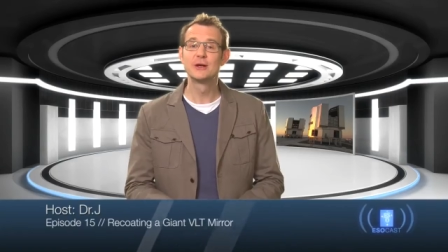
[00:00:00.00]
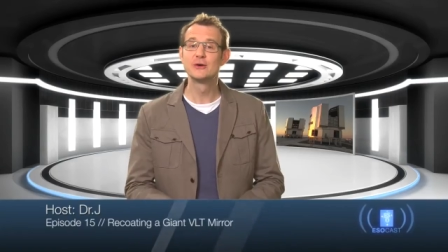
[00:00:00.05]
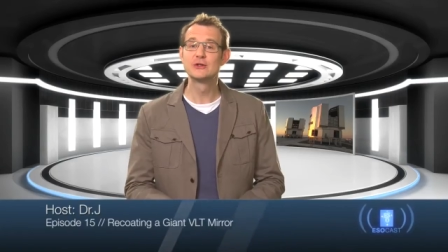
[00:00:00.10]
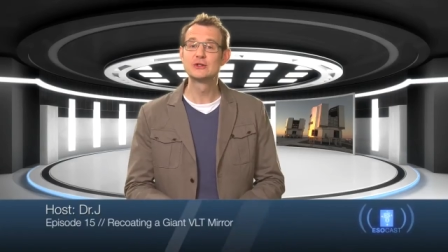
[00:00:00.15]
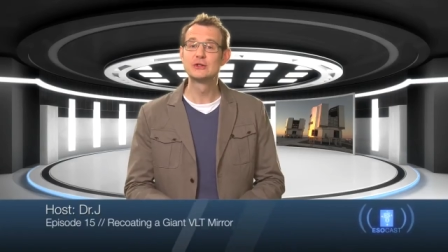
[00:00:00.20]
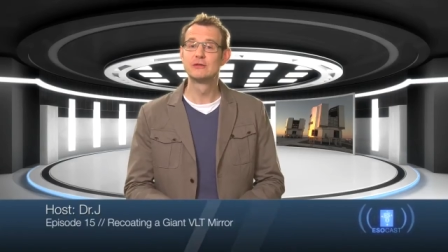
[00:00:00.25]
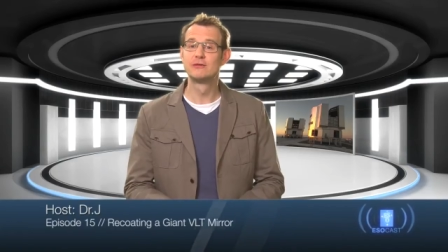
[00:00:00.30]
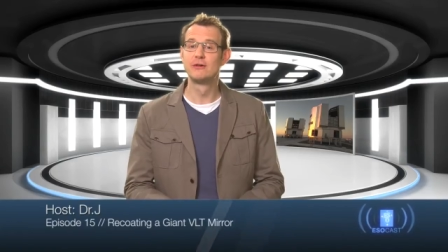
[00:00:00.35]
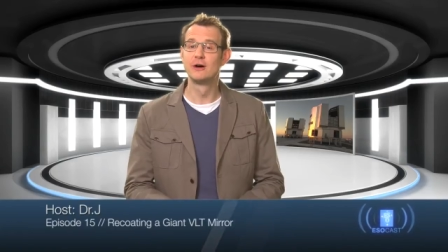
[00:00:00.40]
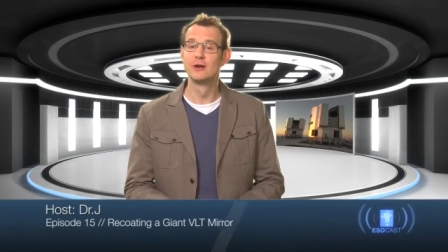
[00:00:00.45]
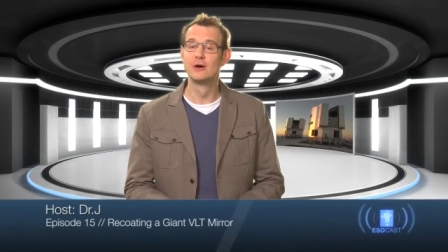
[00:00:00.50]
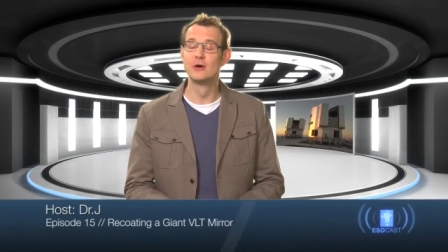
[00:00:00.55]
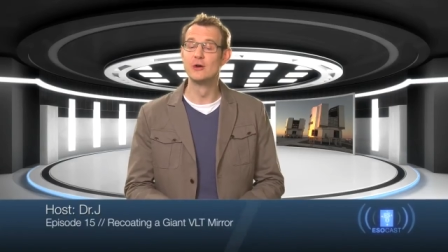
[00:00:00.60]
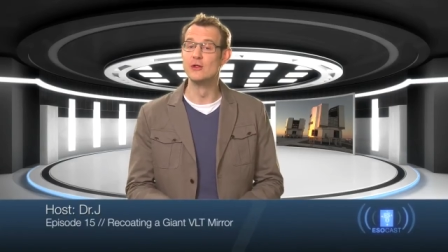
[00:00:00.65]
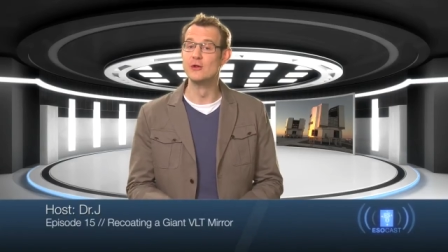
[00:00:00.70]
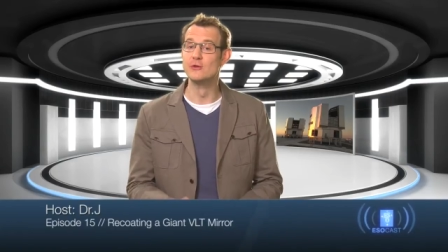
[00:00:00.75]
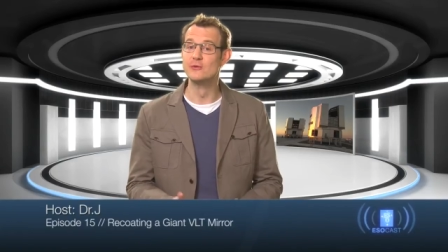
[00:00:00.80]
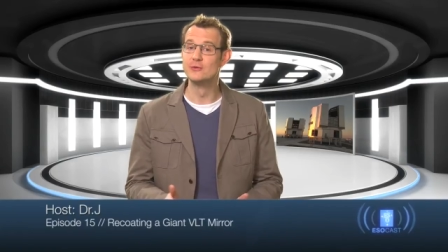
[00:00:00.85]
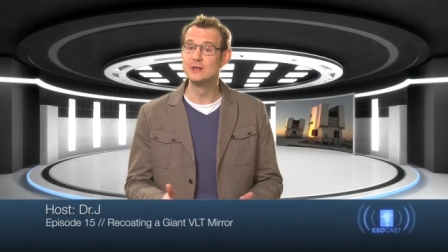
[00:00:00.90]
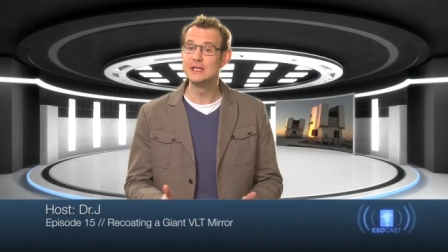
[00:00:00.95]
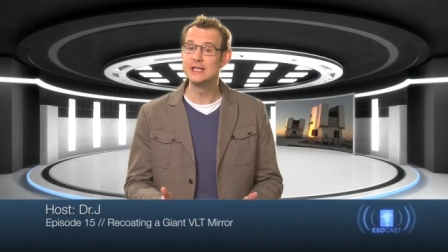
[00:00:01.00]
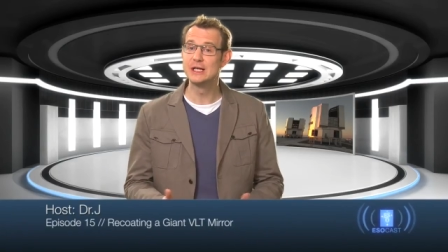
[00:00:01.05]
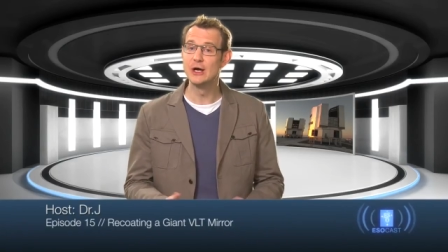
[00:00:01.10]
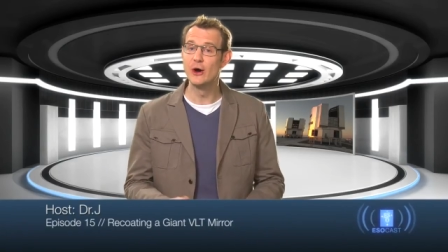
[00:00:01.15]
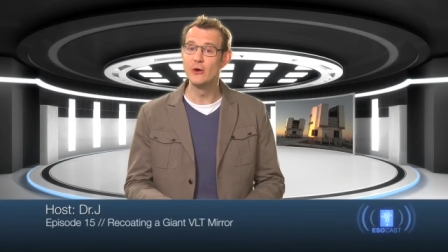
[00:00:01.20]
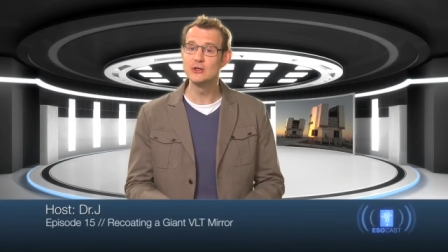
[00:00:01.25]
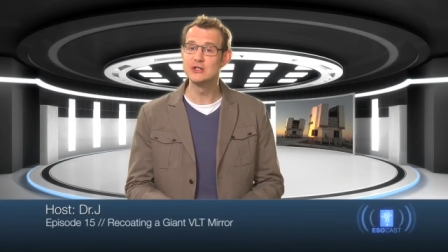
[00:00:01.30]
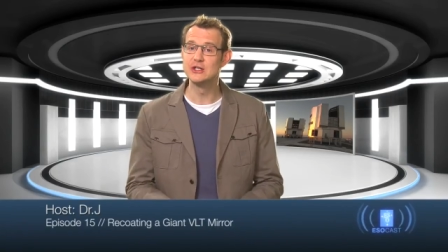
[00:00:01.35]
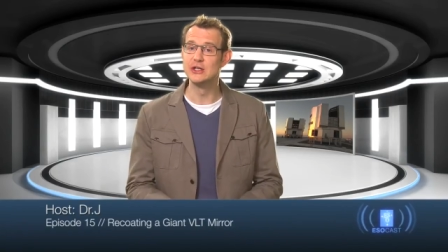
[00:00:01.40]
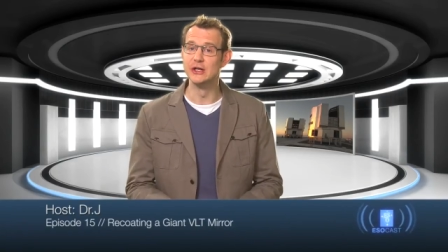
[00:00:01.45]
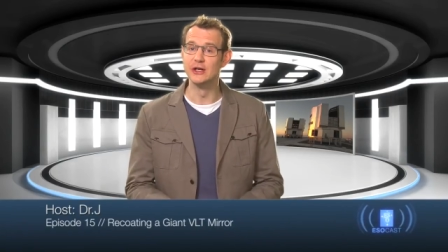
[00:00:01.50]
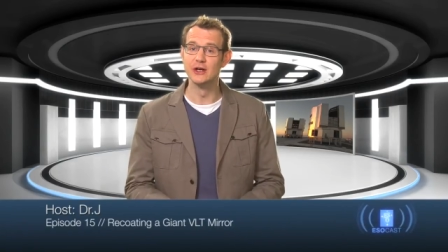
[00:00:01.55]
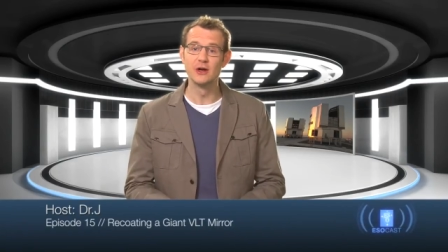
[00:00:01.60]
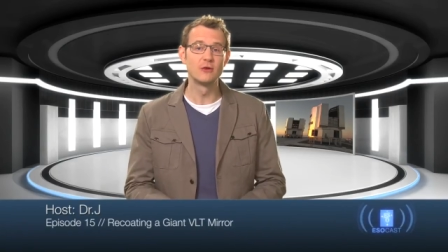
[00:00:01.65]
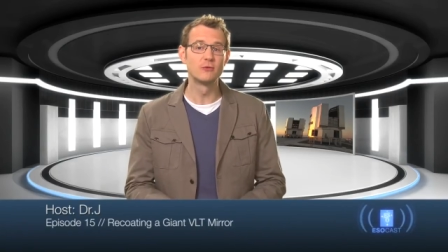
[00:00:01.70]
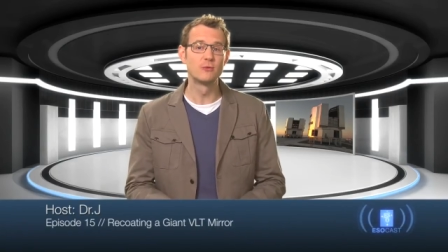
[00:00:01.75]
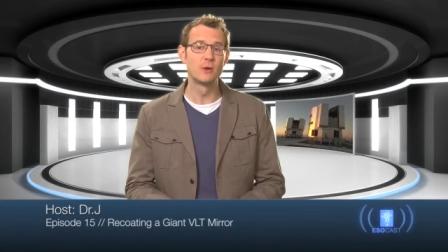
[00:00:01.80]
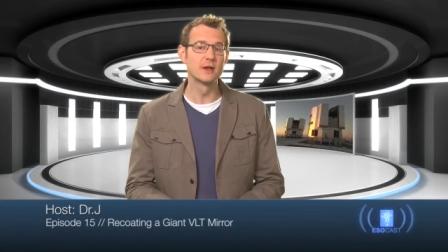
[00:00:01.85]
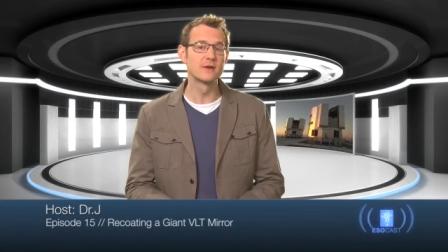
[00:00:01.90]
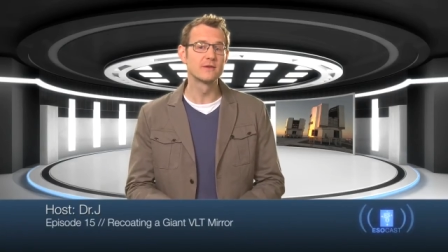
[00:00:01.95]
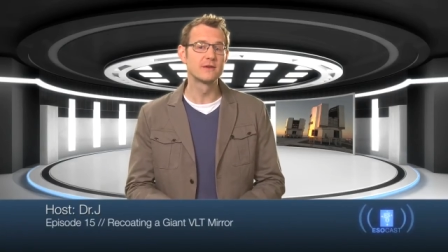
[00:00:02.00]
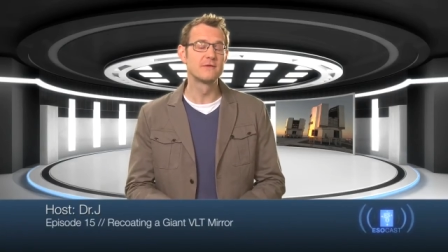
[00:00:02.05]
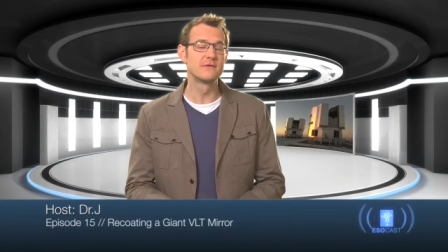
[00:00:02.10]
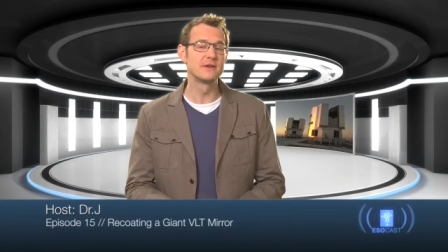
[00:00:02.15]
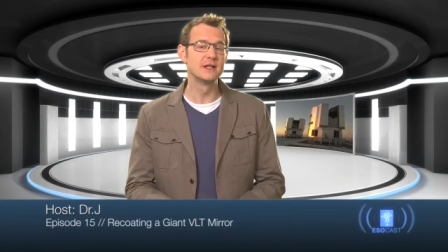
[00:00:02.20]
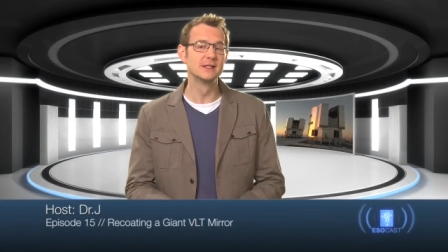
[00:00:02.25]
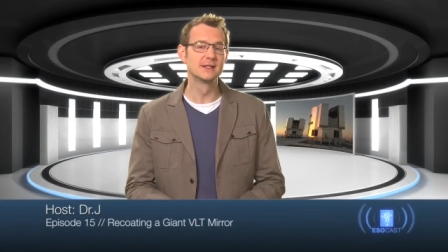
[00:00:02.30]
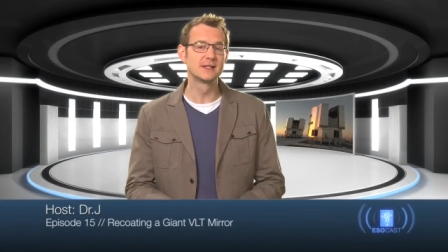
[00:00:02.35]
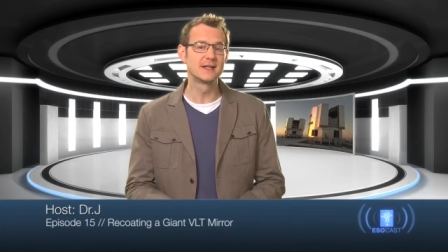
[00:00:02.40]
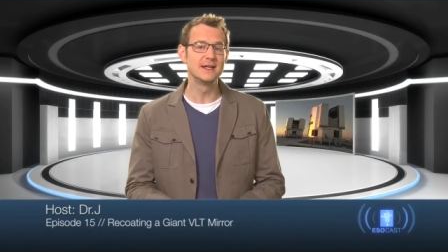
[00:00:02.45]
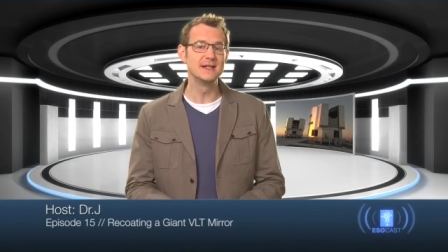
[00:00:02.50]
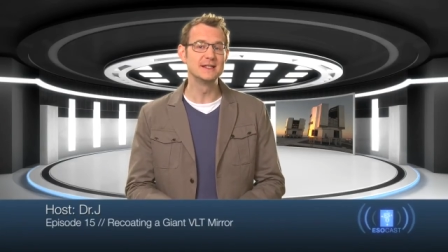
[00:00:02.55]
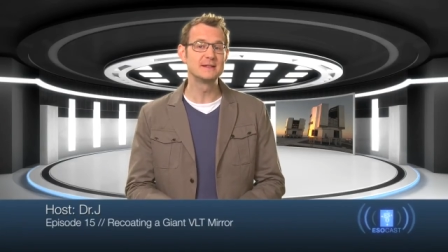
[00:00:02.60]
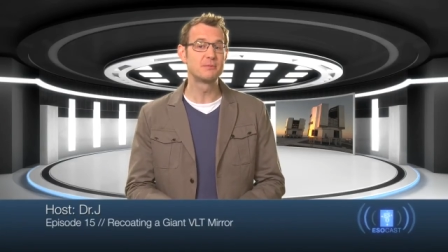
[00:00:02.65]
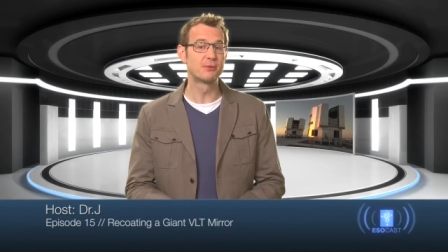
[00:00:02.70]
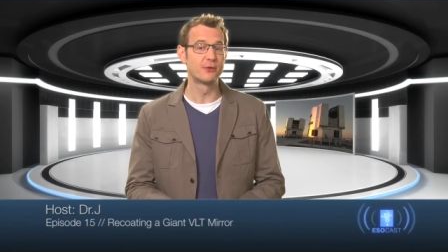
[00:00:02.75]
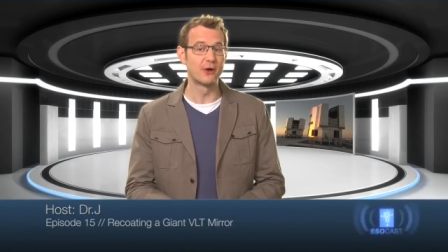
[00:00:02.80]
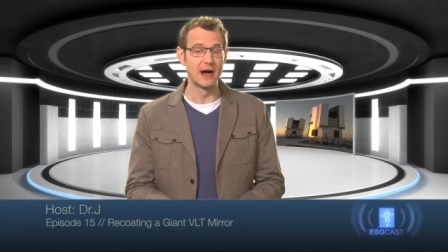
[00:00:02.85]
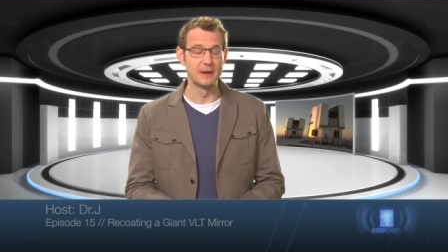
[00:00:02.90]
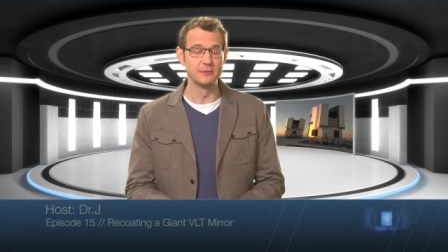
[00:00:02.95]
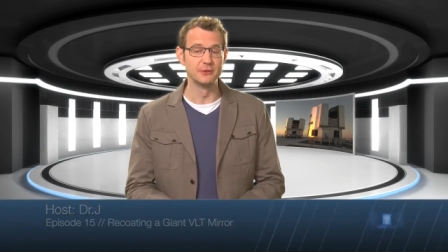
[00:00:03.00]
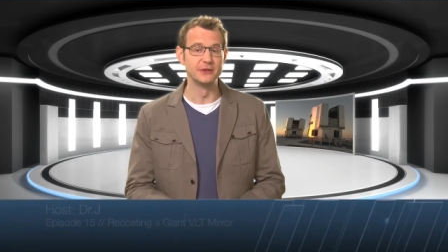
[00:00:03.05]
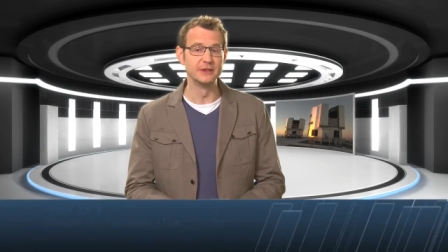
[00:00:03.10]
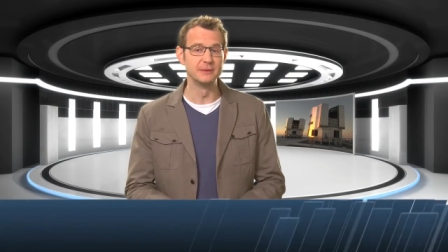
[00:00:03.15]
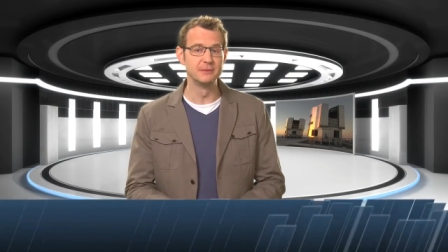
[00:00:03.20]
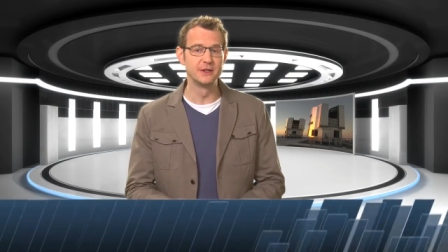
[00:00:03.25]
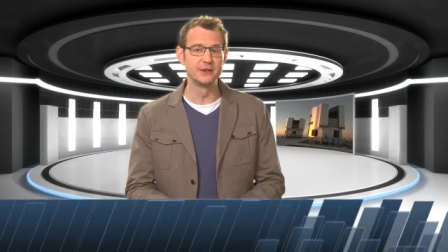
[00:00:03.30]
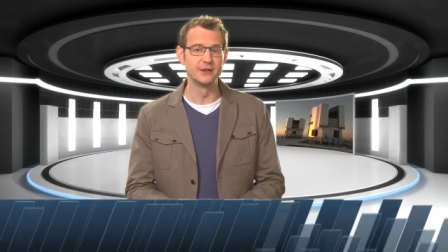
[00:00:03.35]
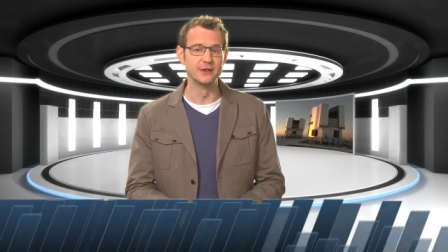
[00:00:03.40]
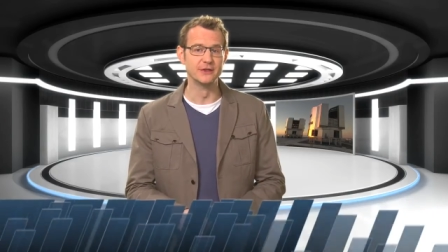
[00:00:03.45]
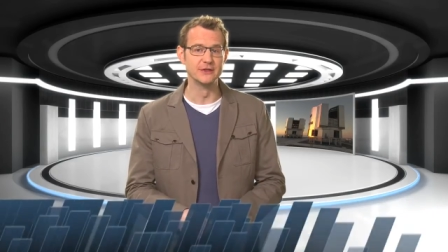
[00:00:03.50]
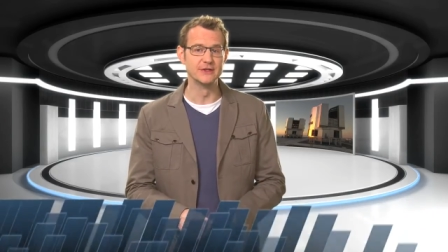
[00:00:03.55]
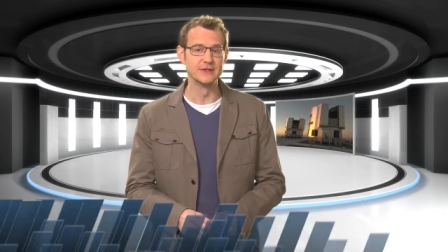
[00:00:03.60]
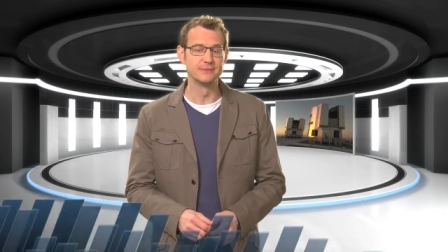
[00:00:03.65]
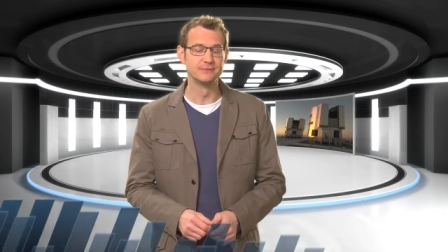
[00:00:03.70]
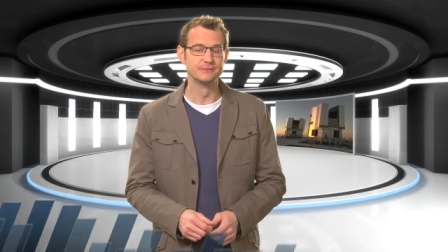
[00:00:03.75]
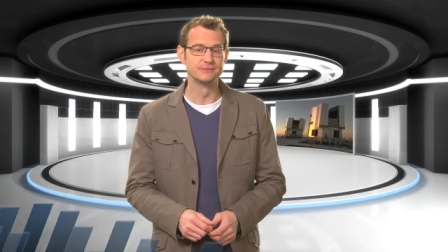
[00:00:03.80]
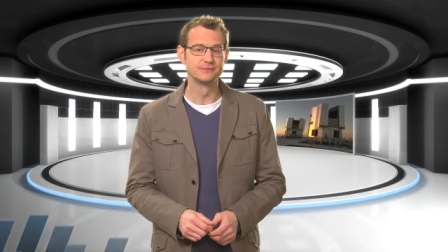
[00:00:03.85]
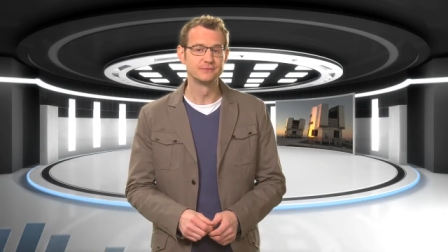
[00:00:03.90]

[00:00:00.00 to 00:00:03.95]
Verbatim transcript: going to follow the recoating of one of the VLT's primary mirrors.